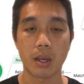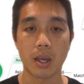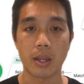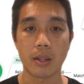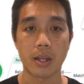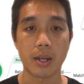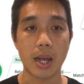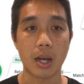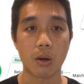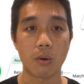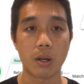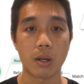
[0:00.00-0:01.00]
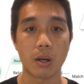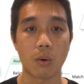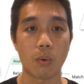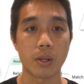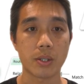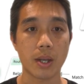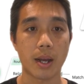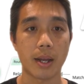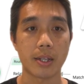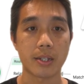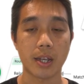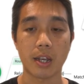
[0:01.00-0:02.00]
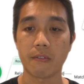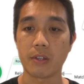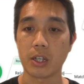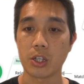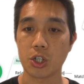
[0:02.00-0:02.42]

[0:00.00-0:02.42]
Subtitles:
And then now, once I save these